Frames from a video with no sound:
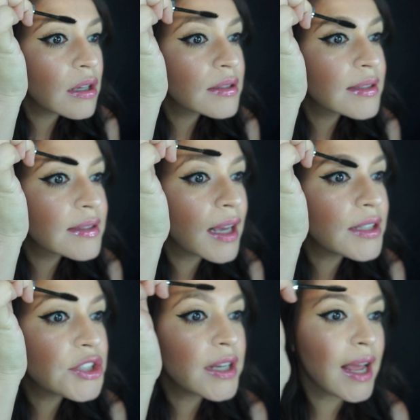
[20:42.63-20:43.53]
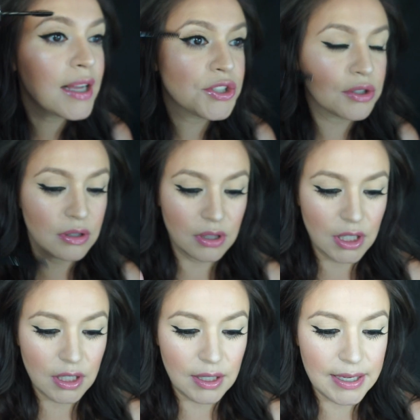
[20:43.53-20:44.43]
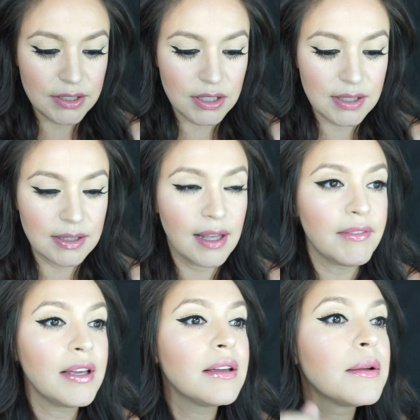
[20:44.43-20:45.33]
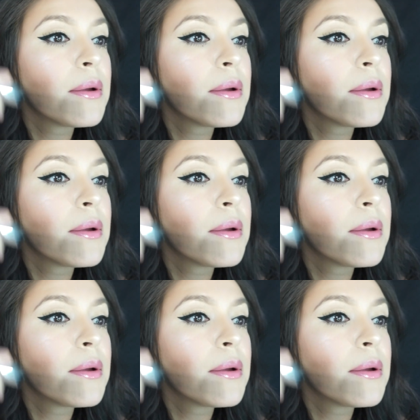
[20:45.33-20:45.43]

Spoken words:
such a natural look. I just love it.